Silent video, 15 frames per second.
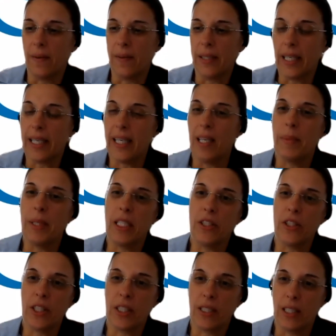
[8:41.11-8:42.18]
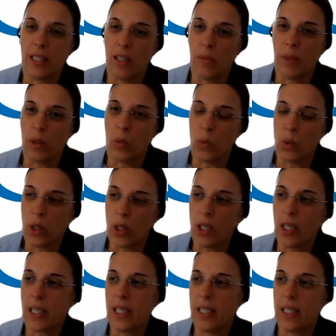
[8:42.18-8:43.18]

they came interested in my work,